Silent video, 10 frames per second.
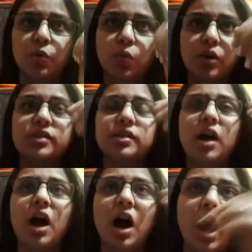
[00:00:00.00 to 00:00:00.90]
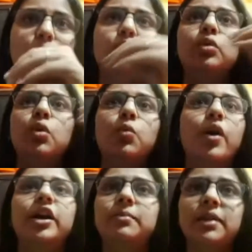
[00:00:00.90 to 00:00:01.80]
was how to
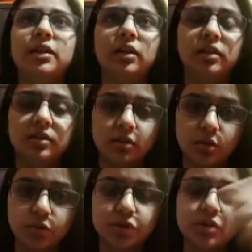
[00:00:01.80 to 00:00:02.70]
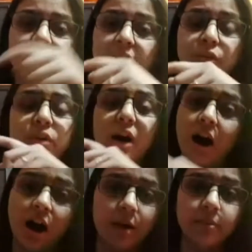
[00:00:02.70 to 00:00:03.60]
avoid making disclosures that could
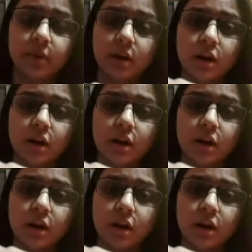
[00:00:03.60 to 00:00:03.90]
harm